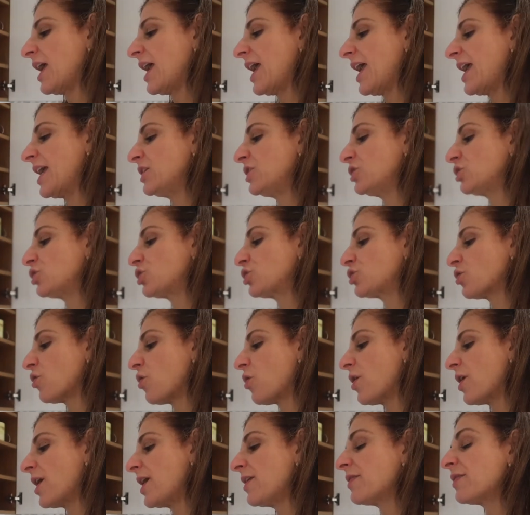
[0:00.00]

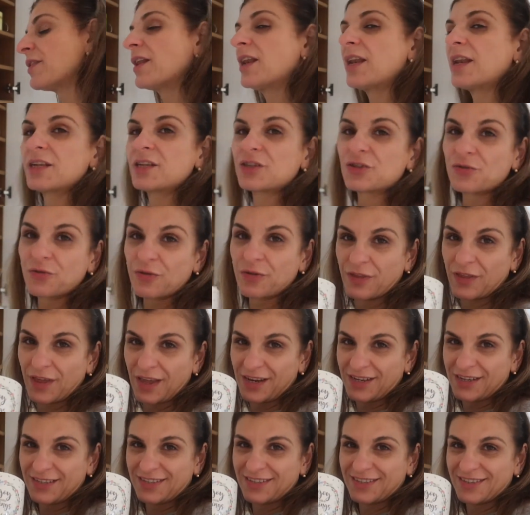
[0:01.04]
Enjoy the little
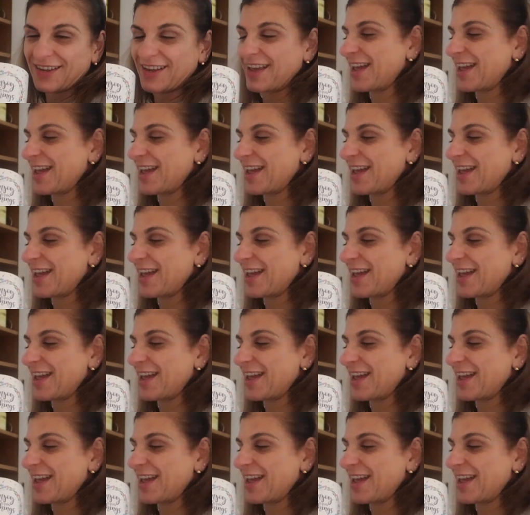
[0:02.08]
things.